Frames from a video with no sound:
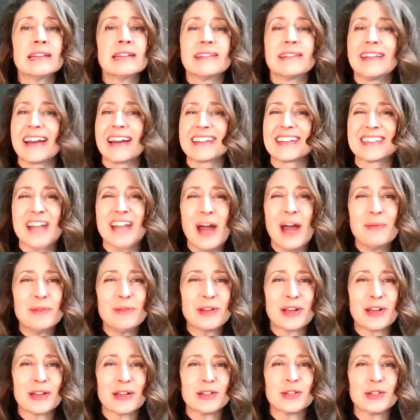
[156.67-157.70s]
Next time
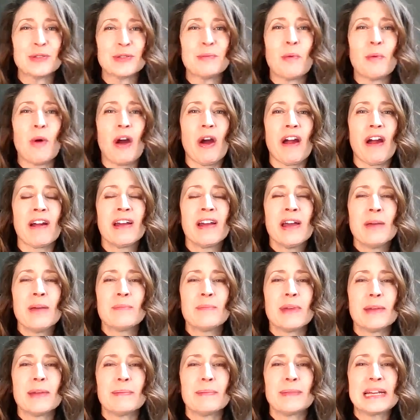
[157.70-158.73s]
you can do more,
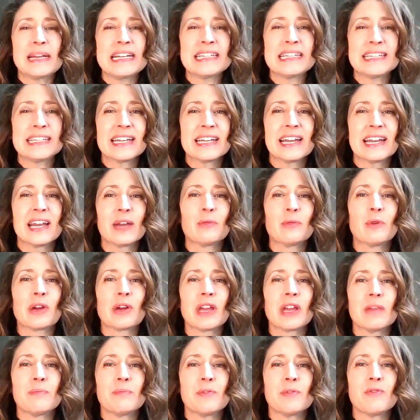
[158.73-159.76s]
but easing in will
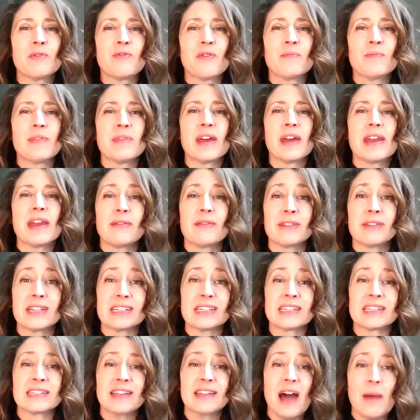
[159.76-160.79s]
keep you from then having to
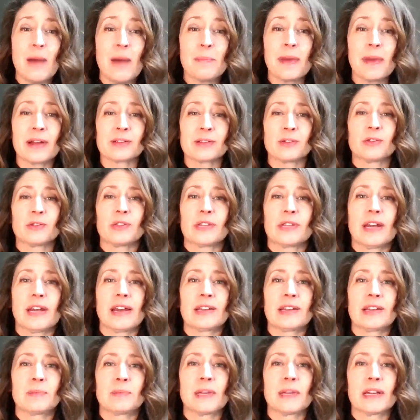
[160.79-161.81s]
stop
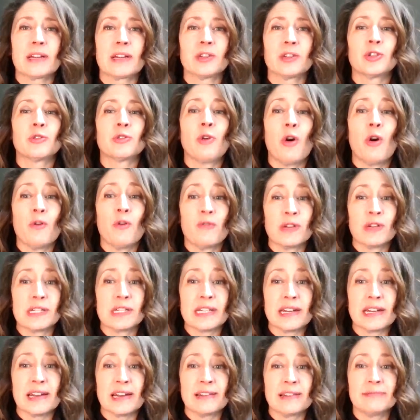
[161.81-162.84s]
exercise because you
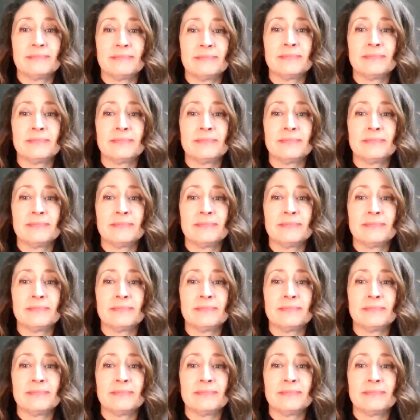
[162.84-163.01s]
overdid it.